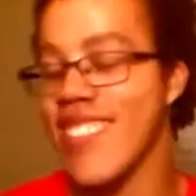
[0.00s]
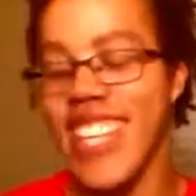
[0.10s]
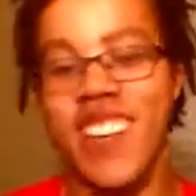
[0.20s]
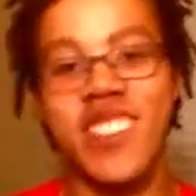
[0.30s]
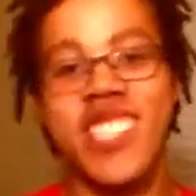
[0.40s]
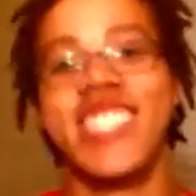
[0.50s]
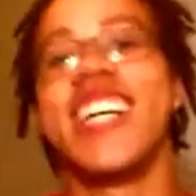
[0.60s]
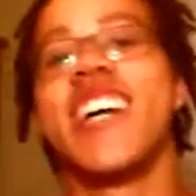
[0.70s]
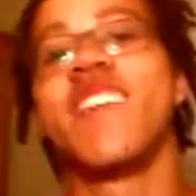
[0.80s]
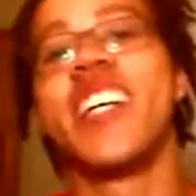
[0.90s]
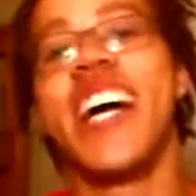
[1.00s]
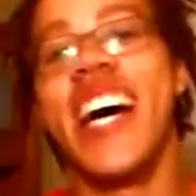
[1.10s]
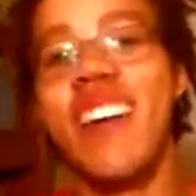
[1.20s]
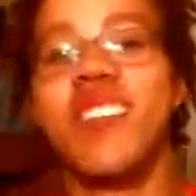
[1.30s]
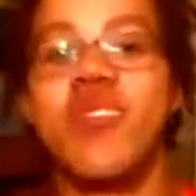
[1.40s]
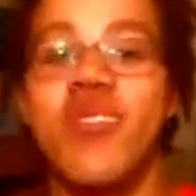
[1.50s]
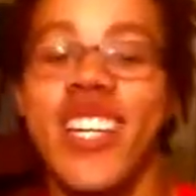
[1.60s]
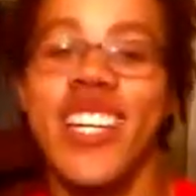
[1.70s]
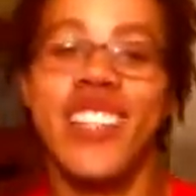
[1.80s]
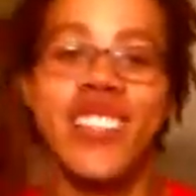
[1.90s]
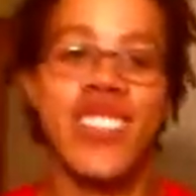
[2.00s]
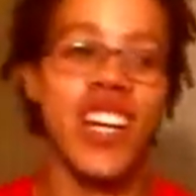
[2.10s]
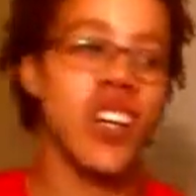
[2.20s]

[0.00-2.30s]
Man, I'm an avid fan, dude.